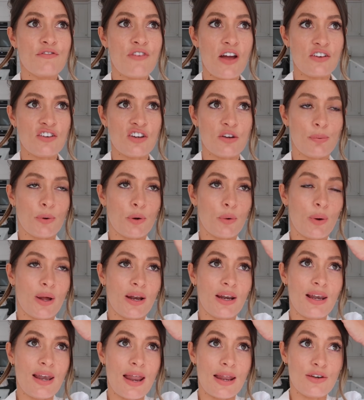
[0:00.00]
vegetable
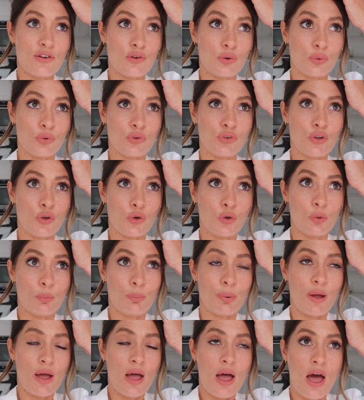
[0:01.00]
and lentil
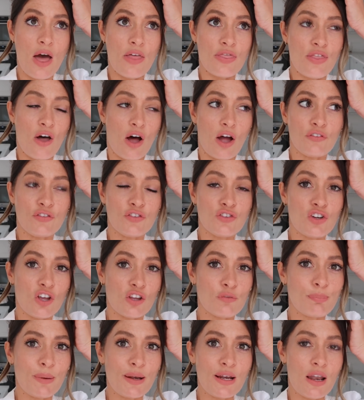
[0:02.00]
soup that I've
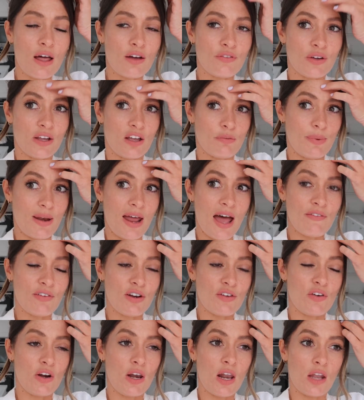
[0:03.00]
just been loving. I've been
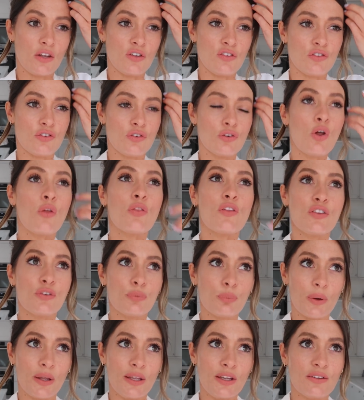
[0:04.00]
having it for lunch. Not
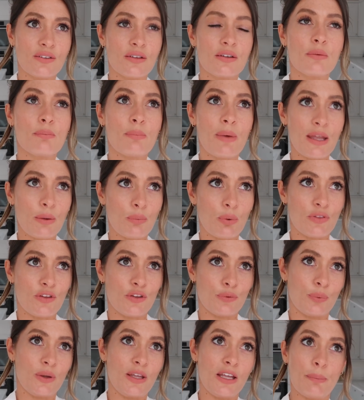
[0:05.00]
this week, because I didn't make one
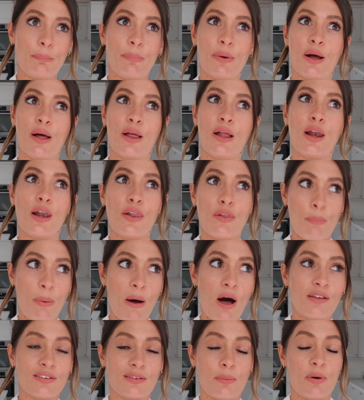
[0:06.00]
this week, but the
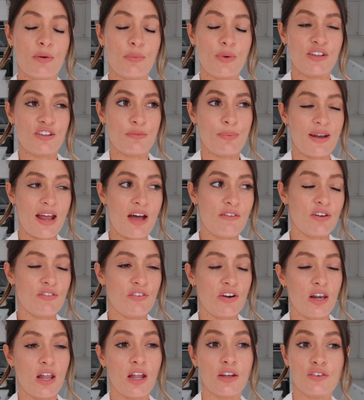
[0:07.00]
past couple of weeks I've been having it
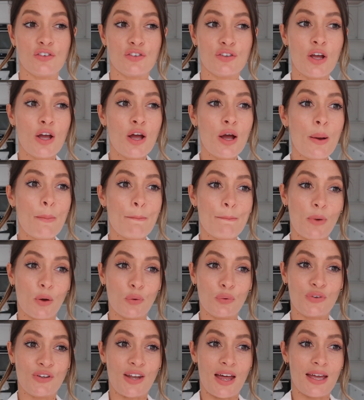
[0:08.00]
for lunch
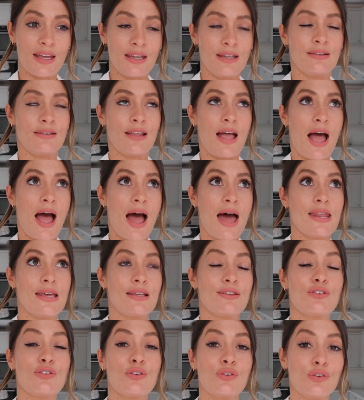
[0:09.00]
most days, and
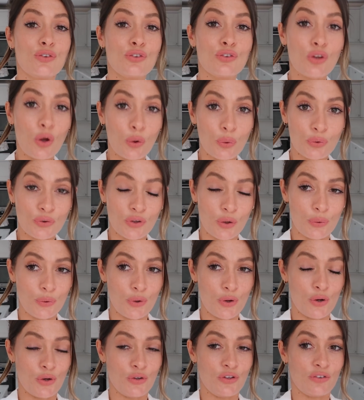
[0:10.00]
it's so, so
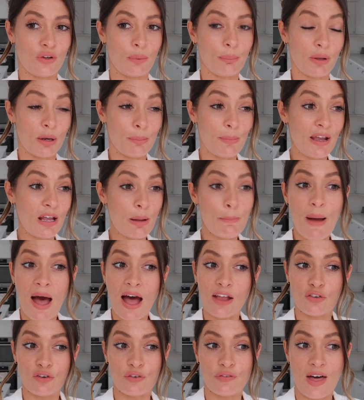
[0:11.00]
good. So I'm going to make a
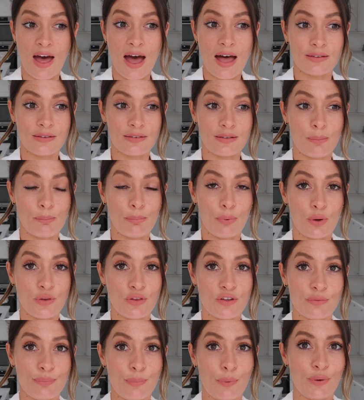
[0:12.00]
batch of that at some point
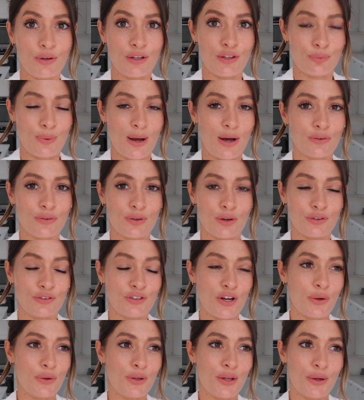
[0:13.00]
this morning as well, so I'll
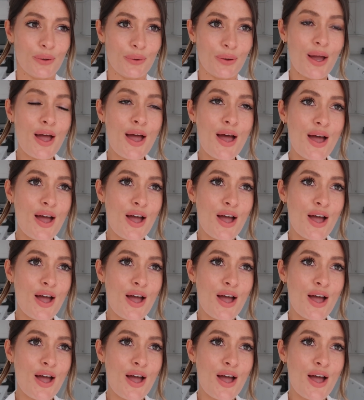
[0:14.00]
show you